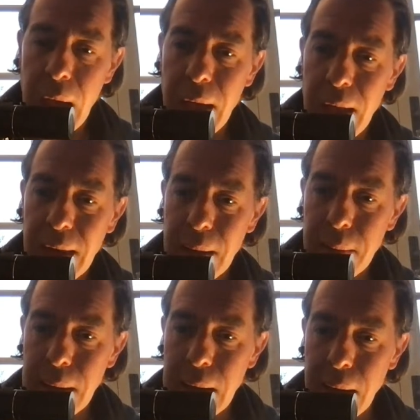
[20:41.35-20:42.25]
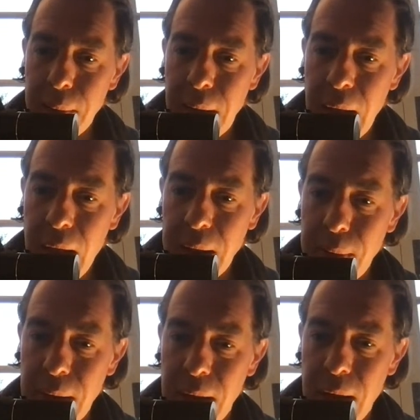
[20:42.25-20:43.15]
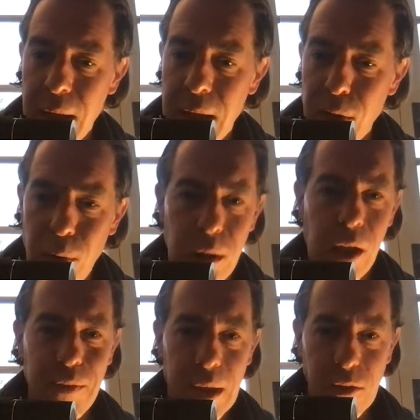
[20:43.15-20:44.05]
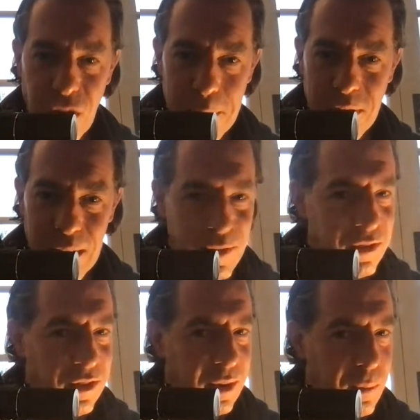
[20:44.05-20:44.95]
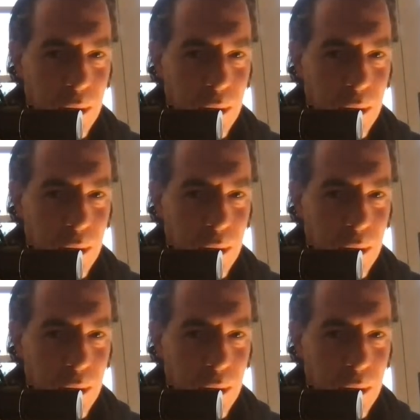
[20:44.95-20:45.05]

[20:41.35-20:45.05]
There we go. Anyway, you're loving Jim Davidson.